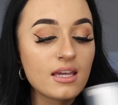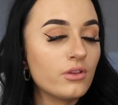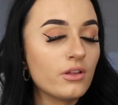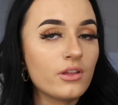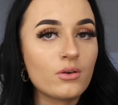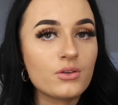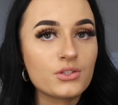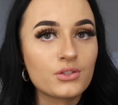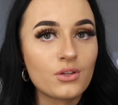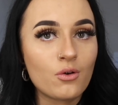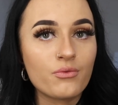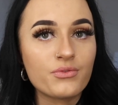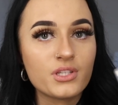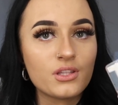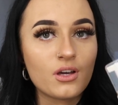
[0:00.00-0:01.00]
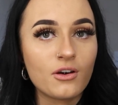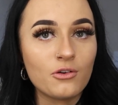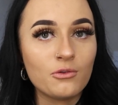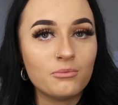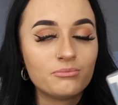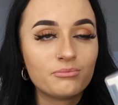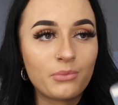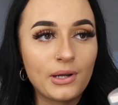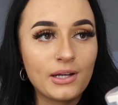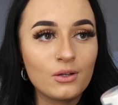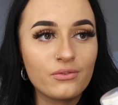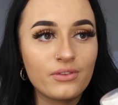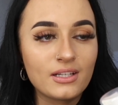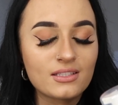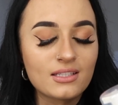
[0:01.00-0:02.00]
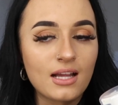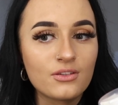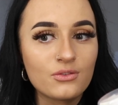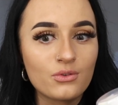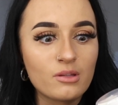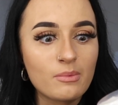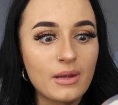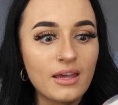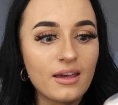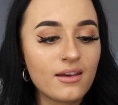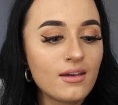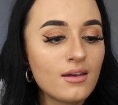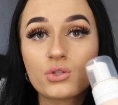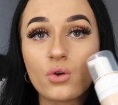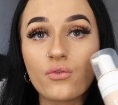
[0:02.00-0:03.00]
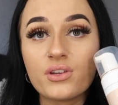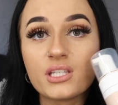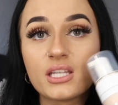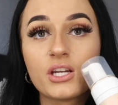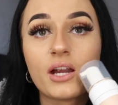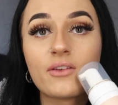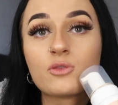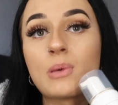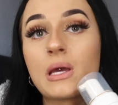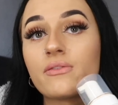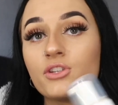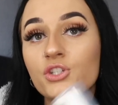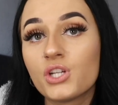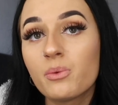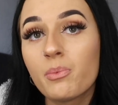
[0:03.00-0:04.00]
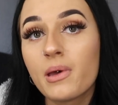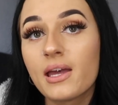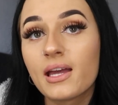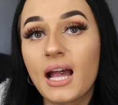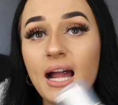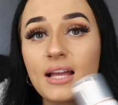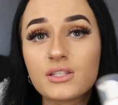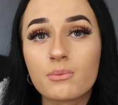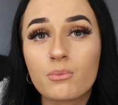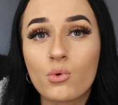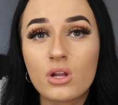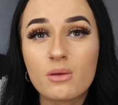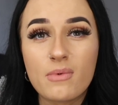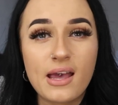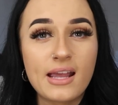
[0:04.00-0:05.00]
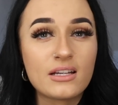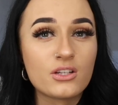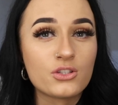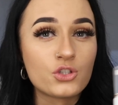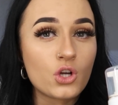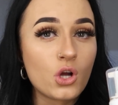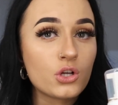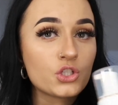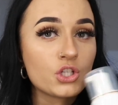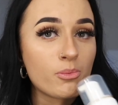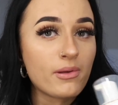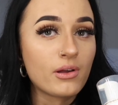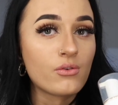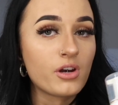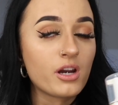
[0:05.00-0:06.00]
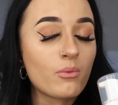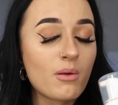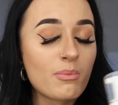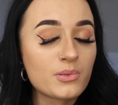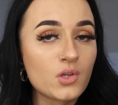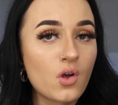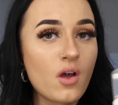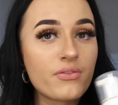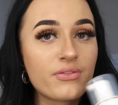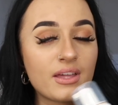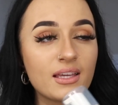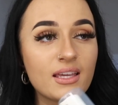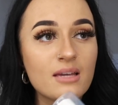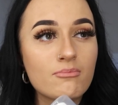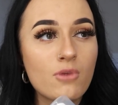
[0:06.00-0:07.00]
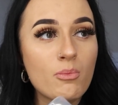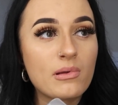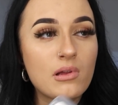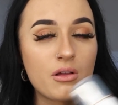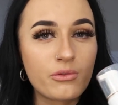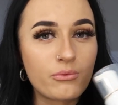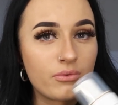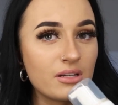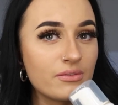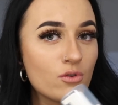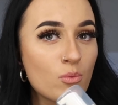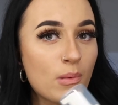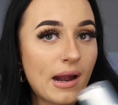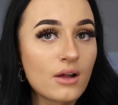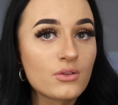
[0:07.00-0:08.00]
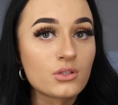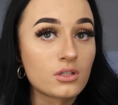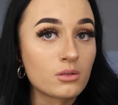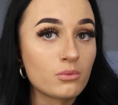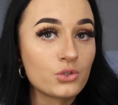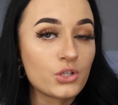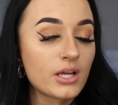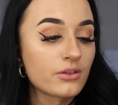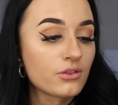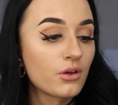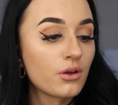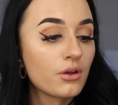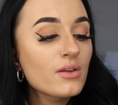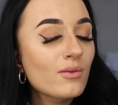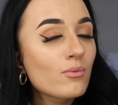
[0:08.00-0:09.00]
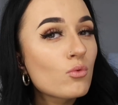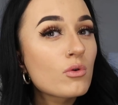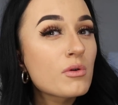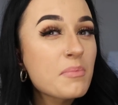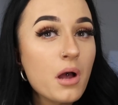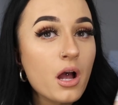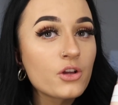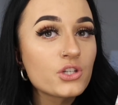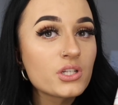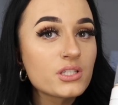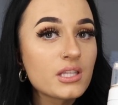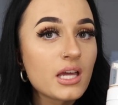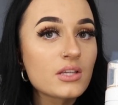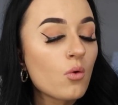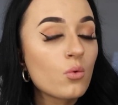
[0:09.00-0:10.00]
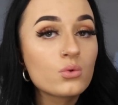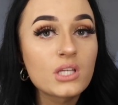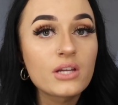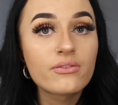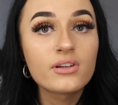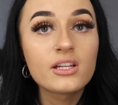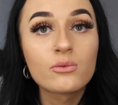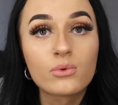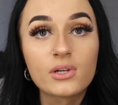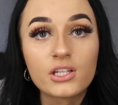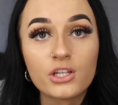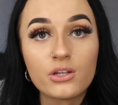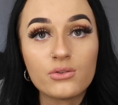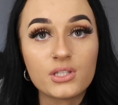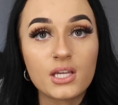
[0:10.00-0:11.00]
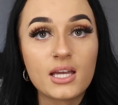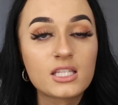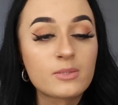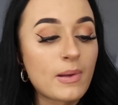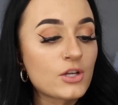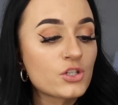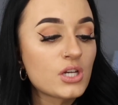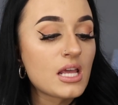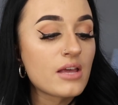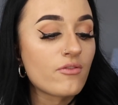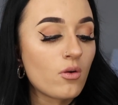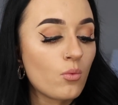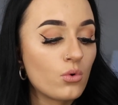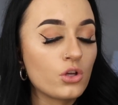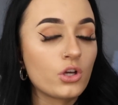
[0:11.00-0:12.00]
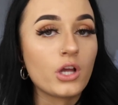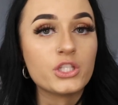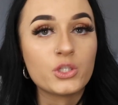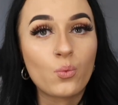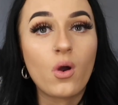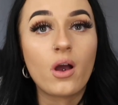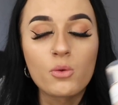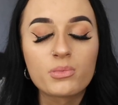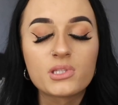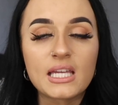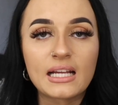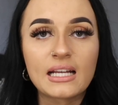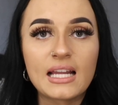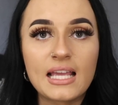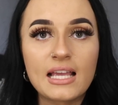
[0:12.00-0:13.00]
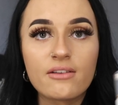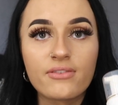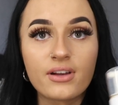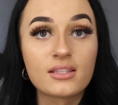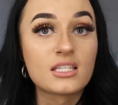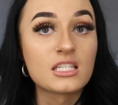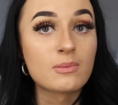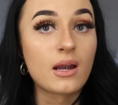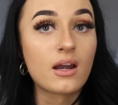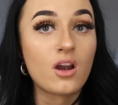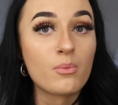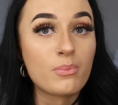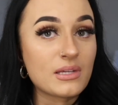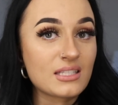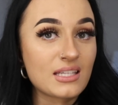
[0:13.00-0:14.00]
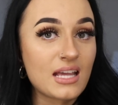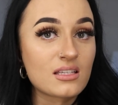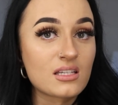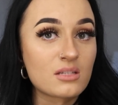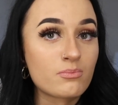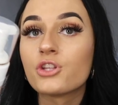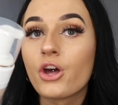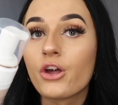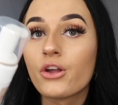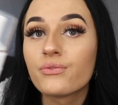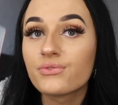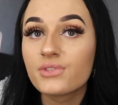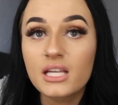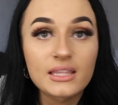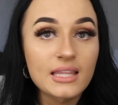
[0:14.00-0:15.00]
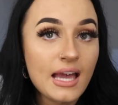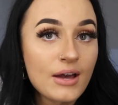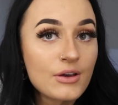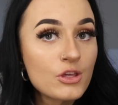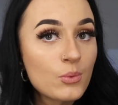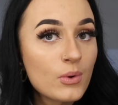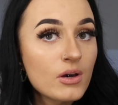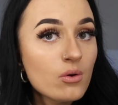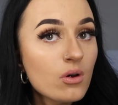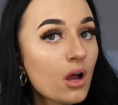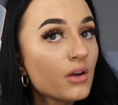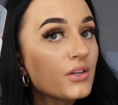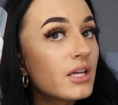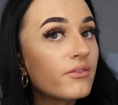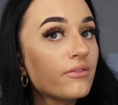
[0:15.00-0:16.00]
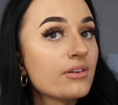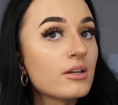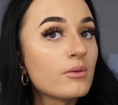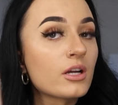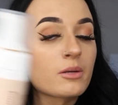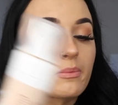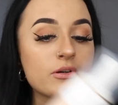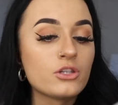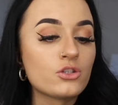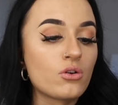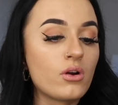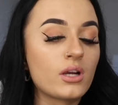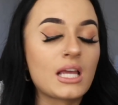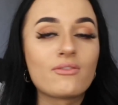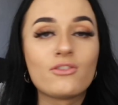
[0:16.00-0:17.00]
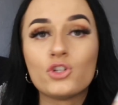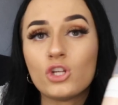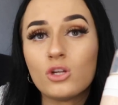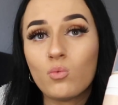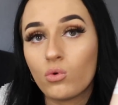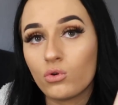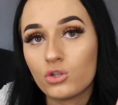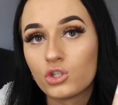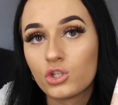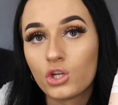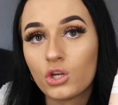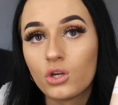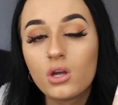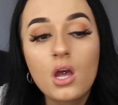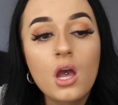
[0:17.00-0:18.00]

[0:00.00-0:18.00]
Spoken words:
So there is obviously the whole Pretty Little Thing scandal at the minute, because obviously you don't have to pay for shipping, as Molly Mae does charge shipping on her website. I think it might be like £3-4. I'll double check though. If I haven't repurchased this, I will definitely reuse it, especially if I want to go to work. I particularly fancy smelling like biscuits, so take that how you will. I definitely recommend trying it if you do want to.